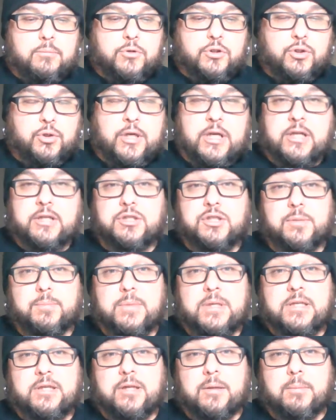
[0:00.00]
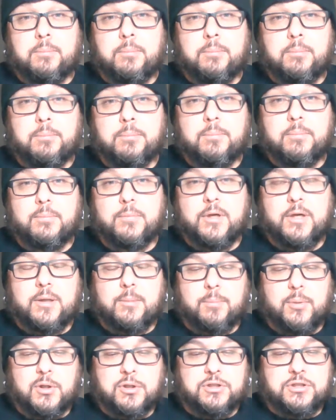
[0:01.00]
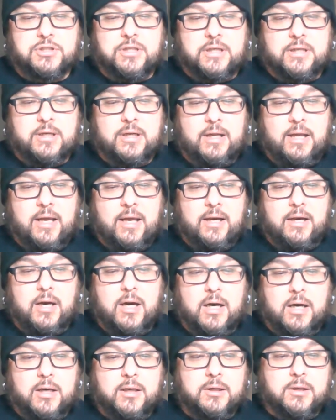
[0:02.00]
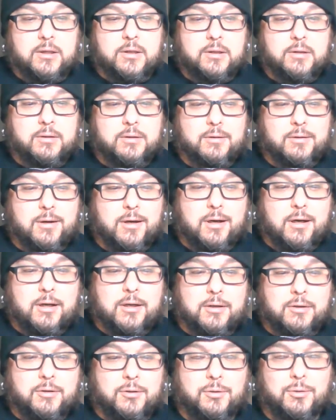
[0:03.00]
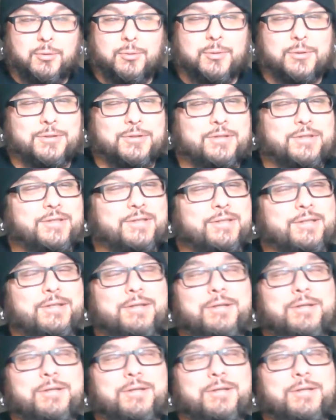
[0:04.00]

So getting to meet them in person and hug on, who's